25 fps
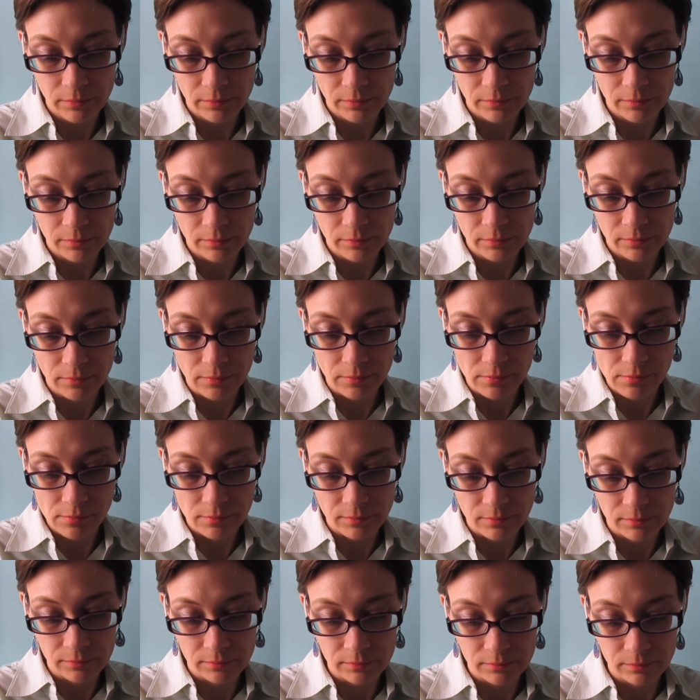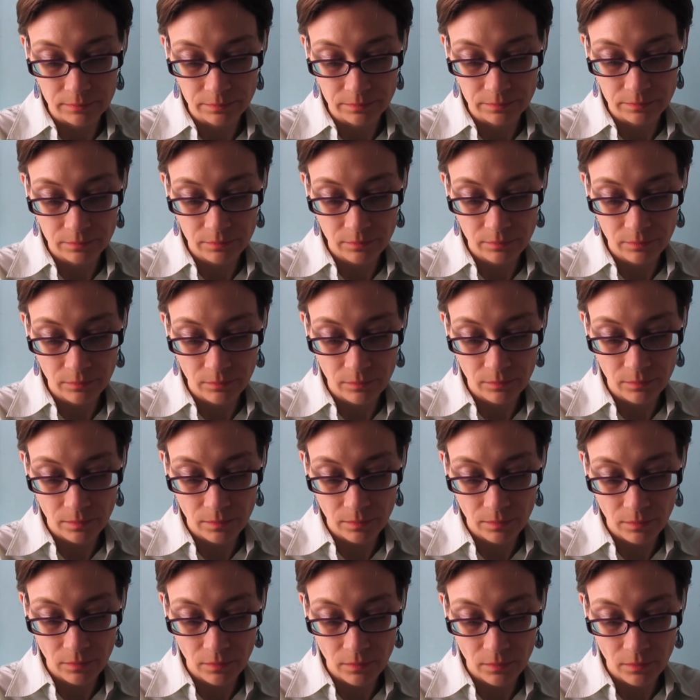
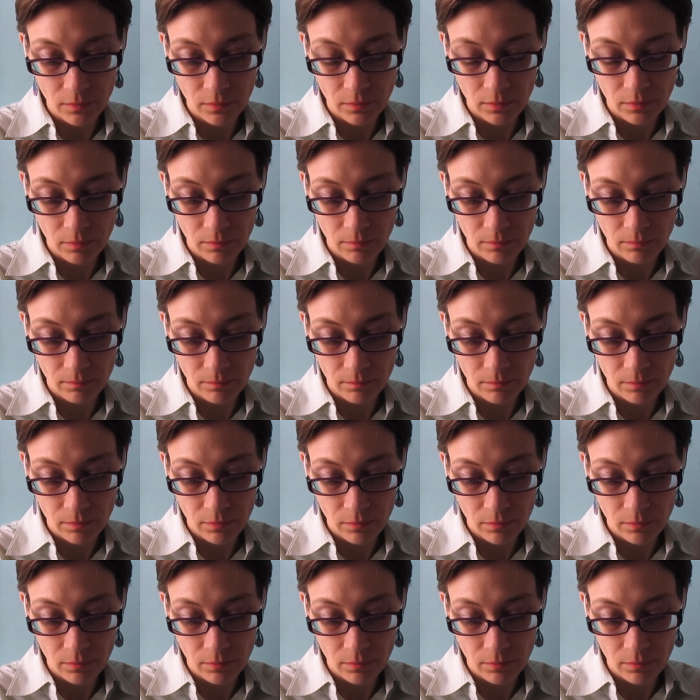Nobody speaks.